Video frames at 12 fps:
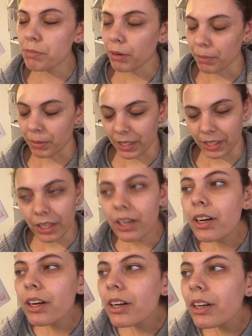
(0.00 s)
Probably
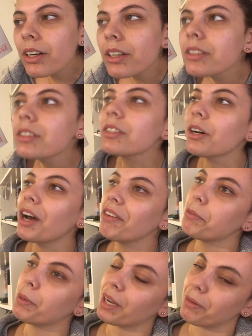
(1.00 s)
not, so I
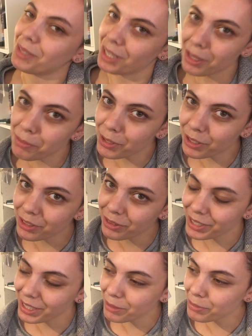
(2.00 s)
have to pick up another book to
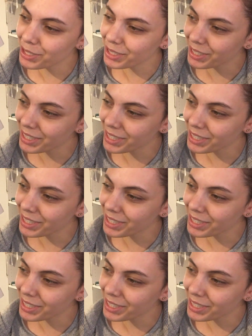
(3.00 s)
read in a book in a